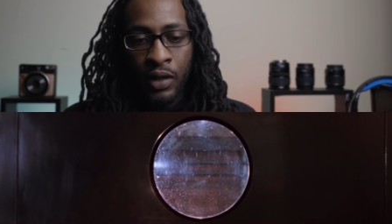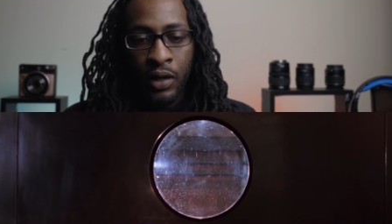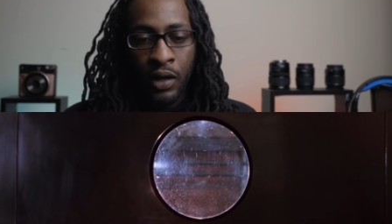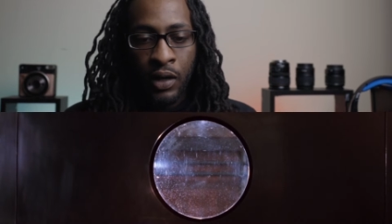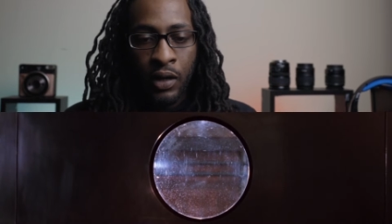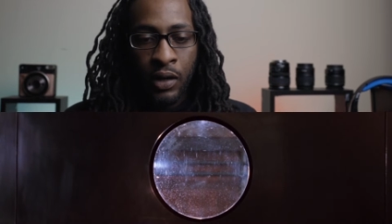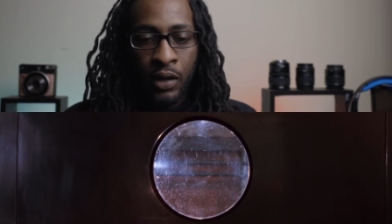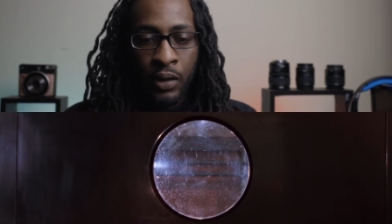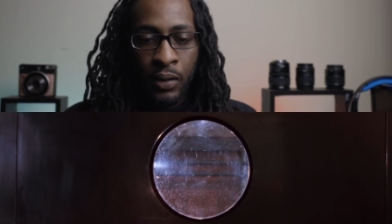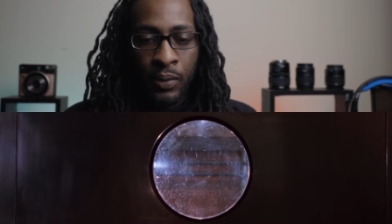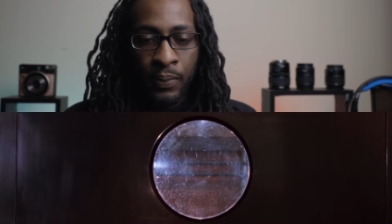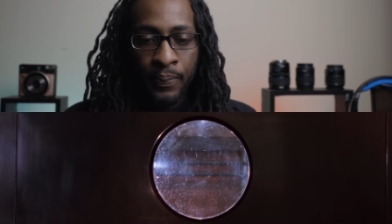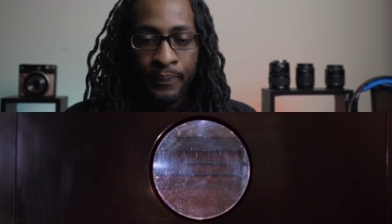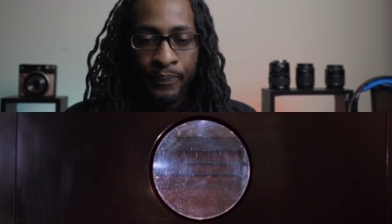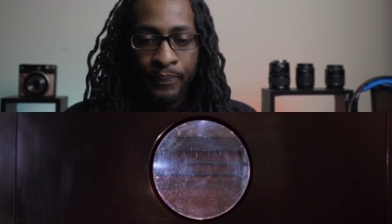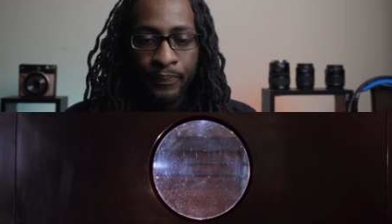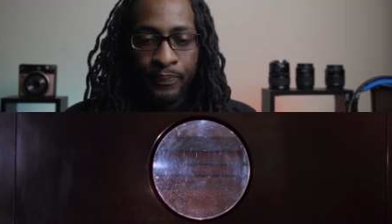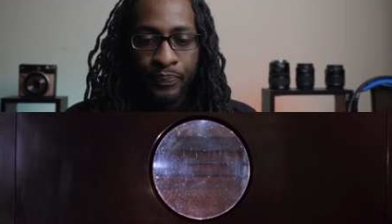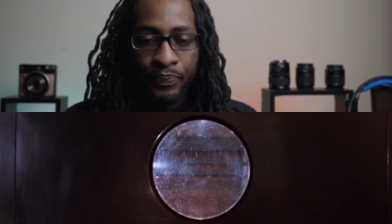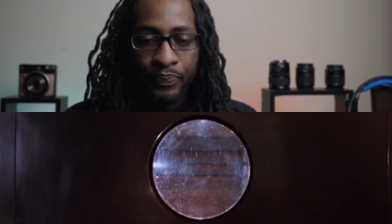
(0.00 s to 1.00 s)

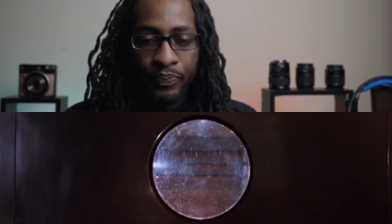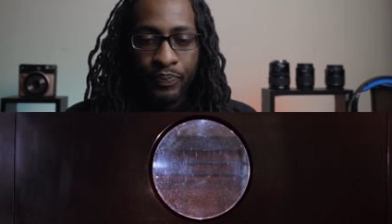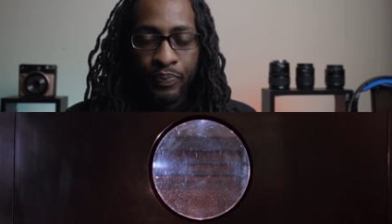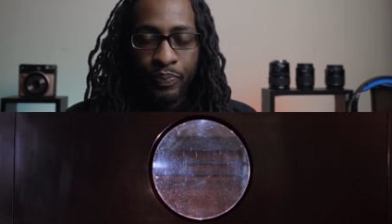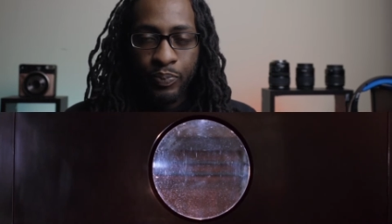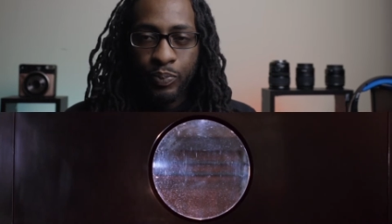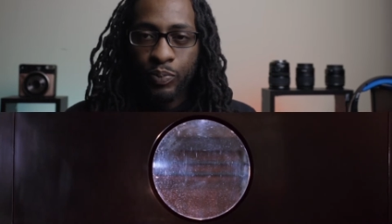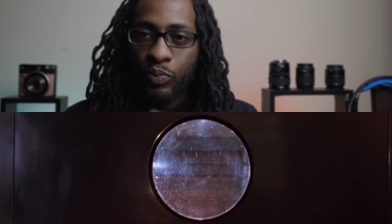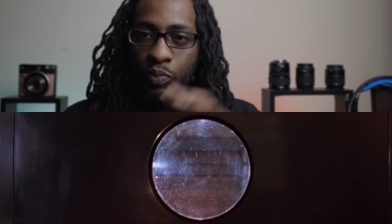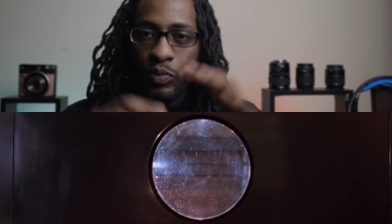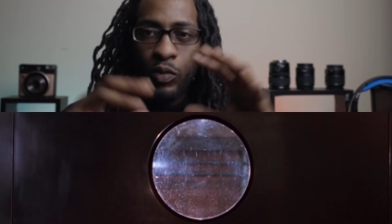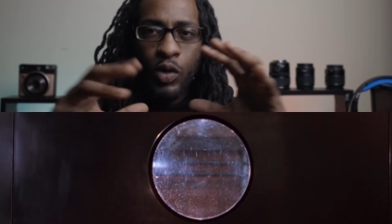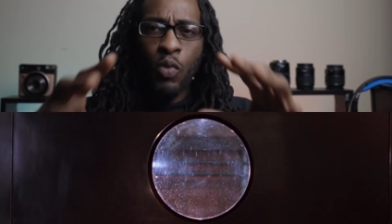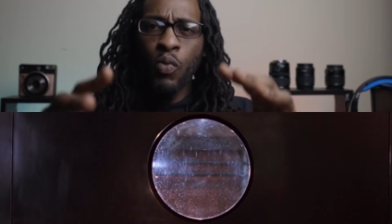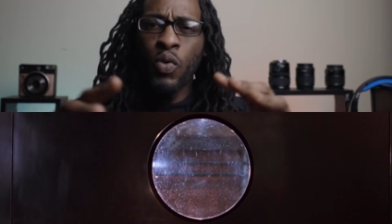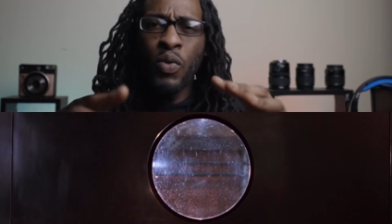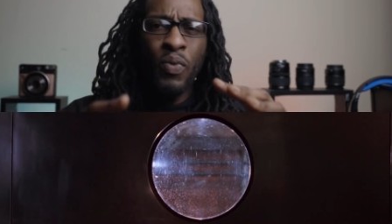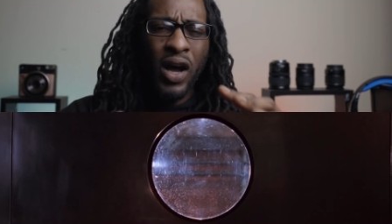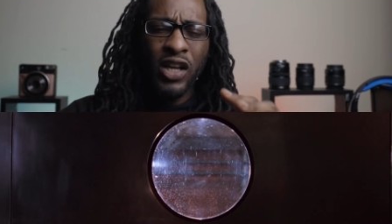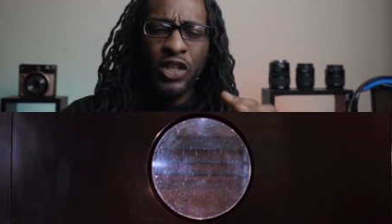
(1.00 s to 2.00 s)
Um,
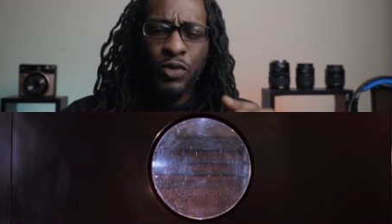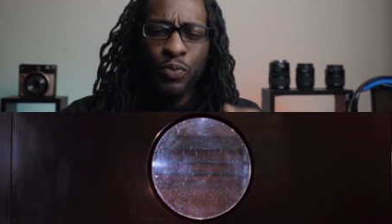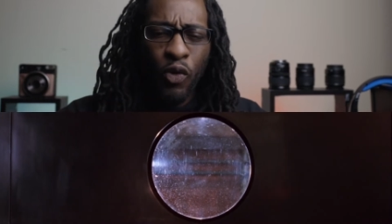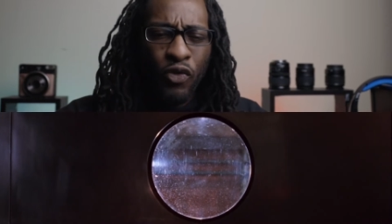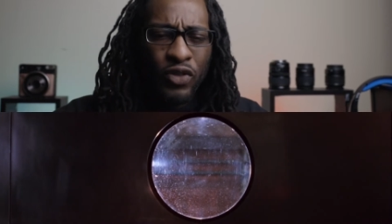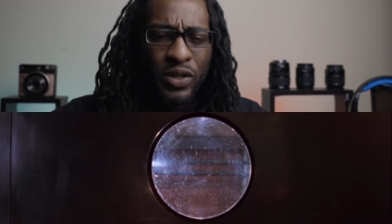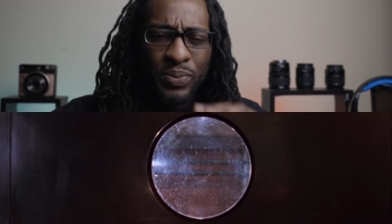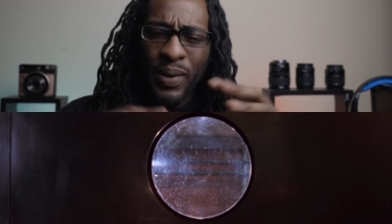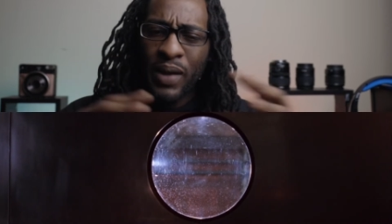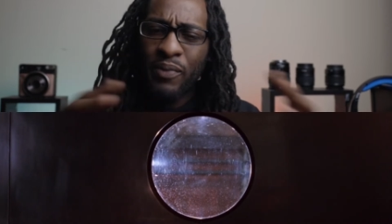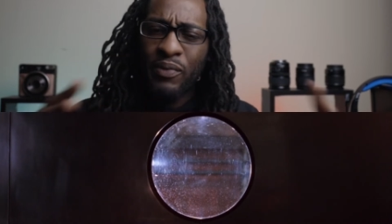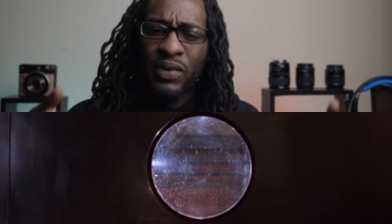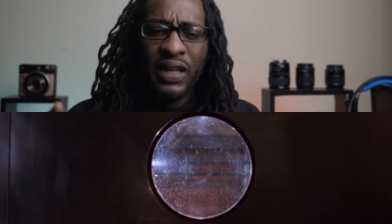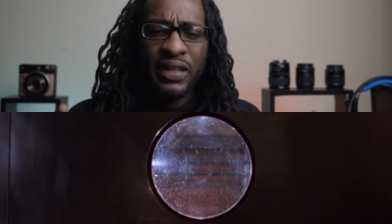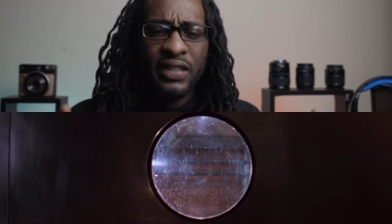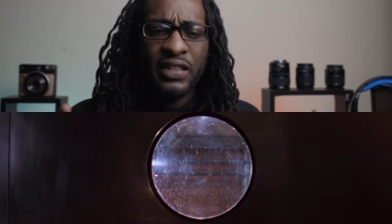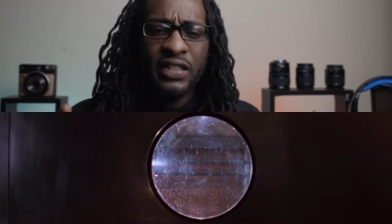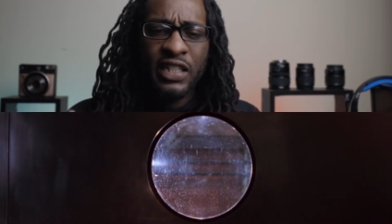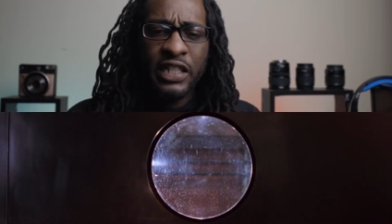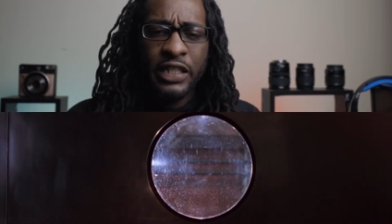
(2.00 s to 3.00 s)
we watch movies, man. We
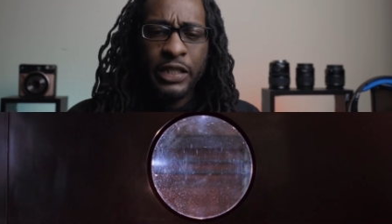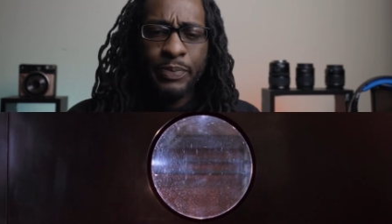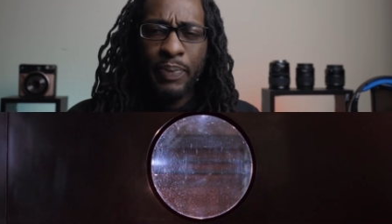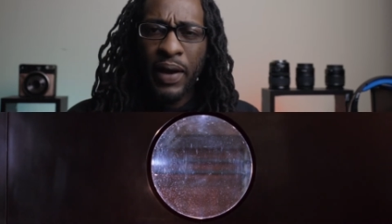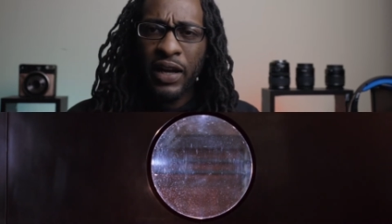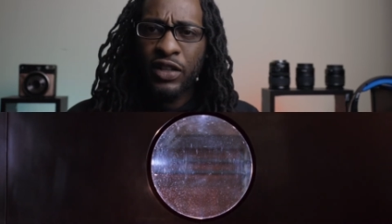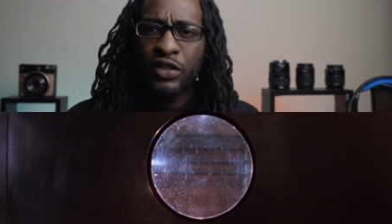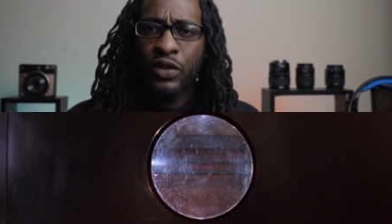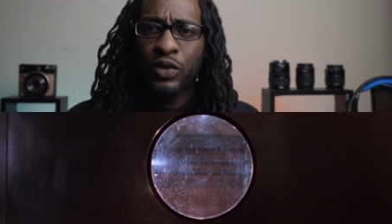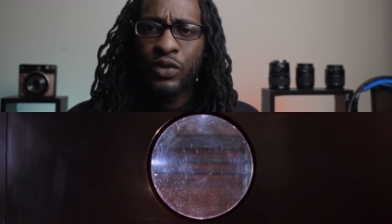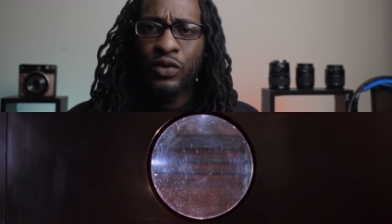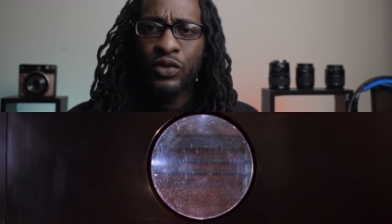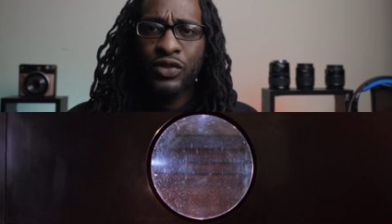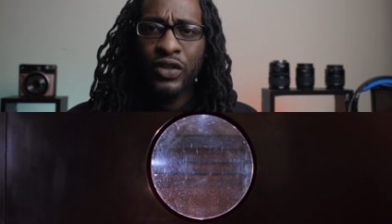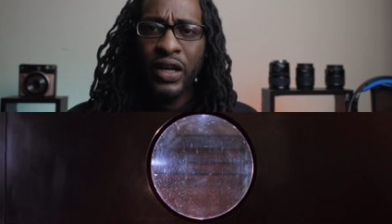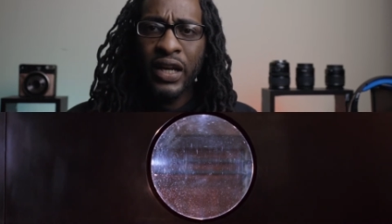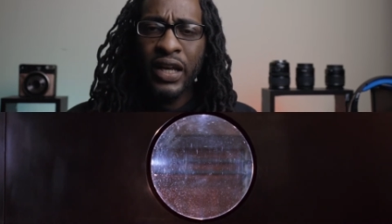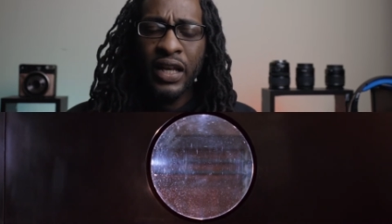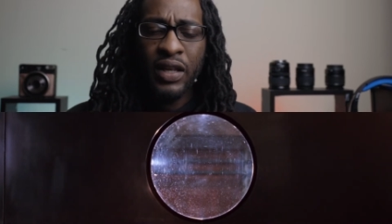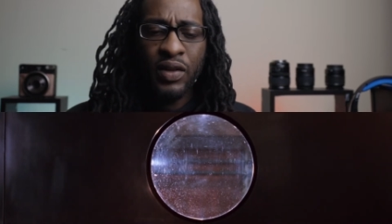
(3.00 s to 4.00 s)
like to see spectacles,
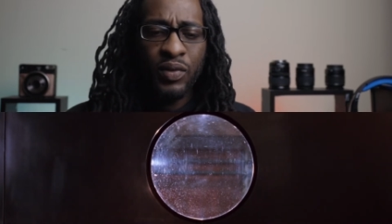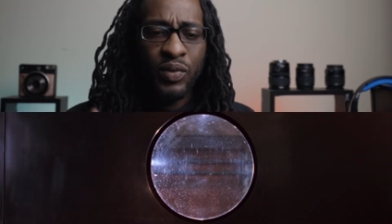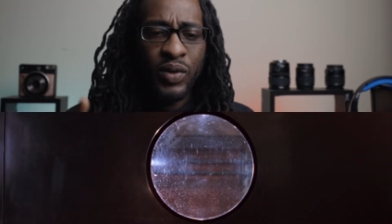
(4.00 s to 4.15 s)
right?